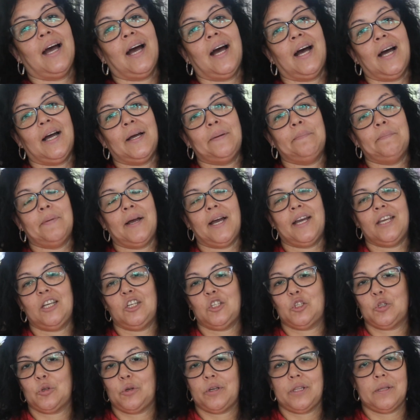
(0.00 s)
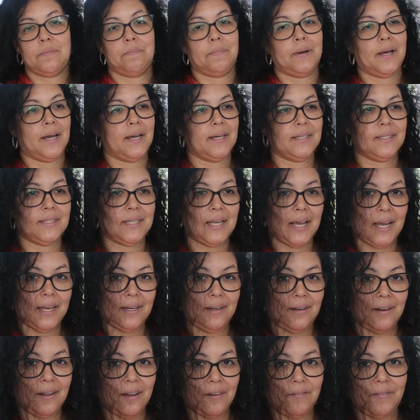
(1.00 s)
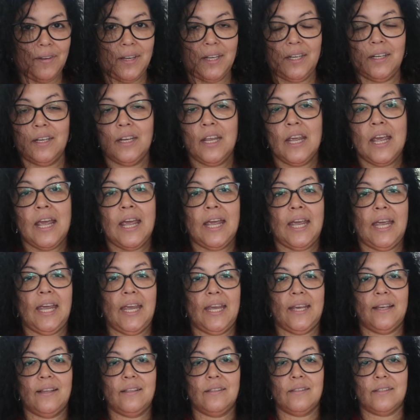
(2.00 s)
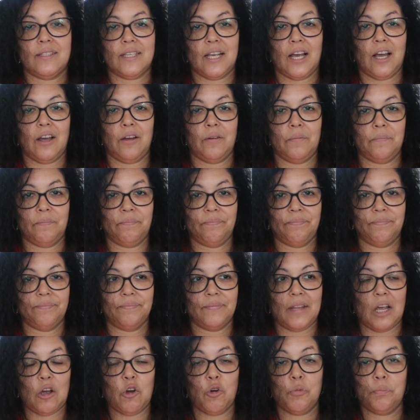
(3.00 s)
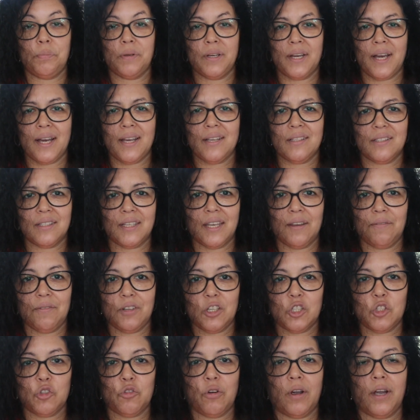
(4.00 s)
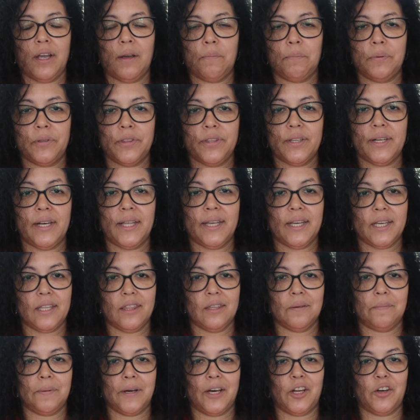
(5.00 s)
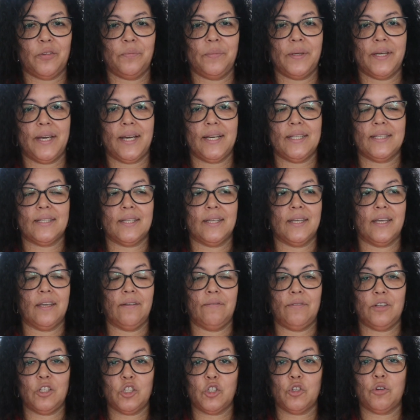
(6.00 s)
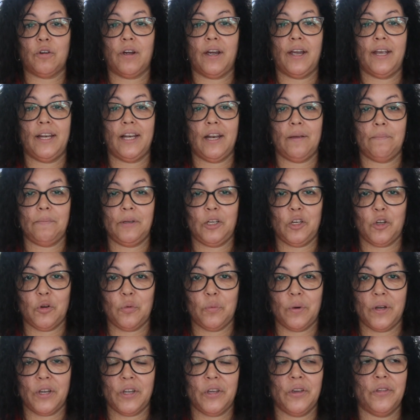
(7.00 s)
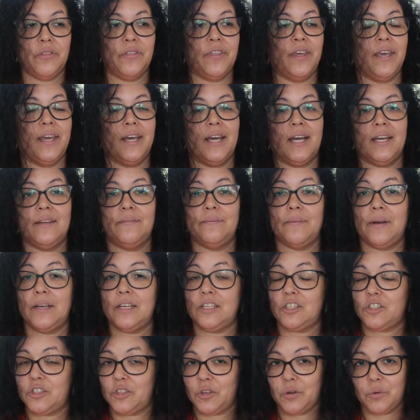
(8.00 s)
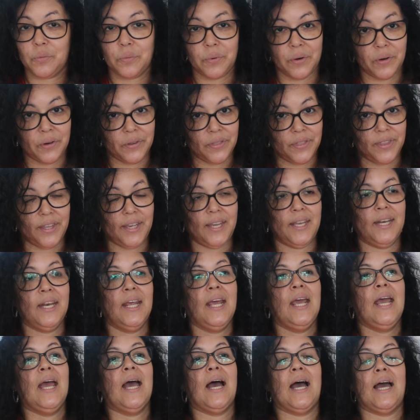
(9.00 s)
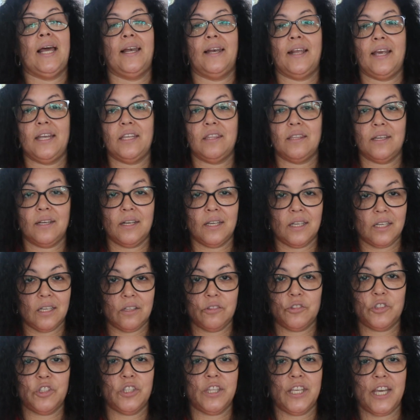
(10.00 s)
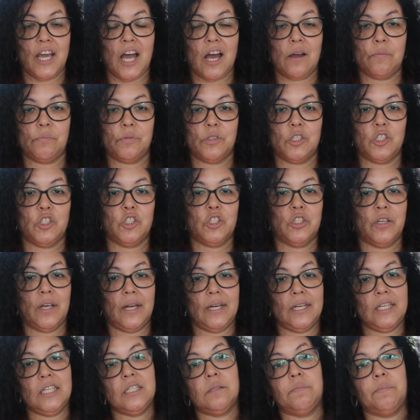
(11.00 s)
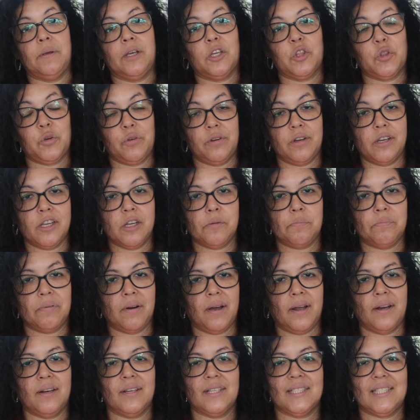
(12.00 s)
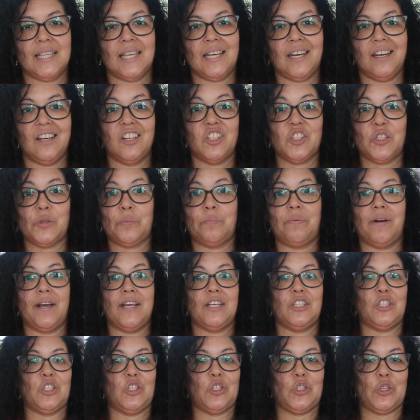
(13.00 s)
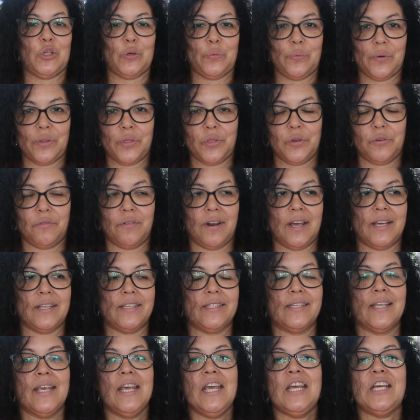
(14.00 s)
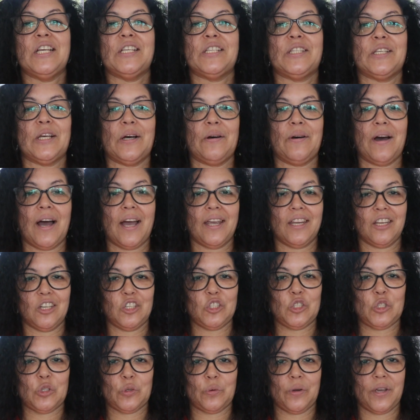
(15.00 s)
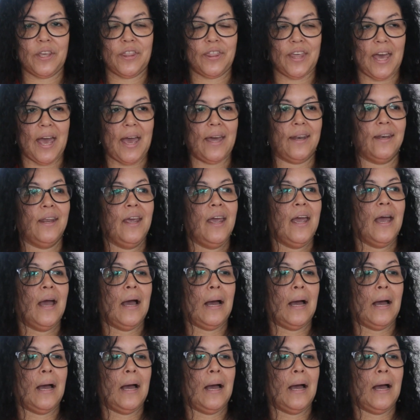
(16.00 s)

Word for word: um, I enjoy the box I love it and um, I hope you guys give it a try I'll put the link in the bottom you guys can give it a try let me know what you think I, it's so worth it I like that it gives you the option to at least pick three of your products and then it surprises you with the rest so I enjoy that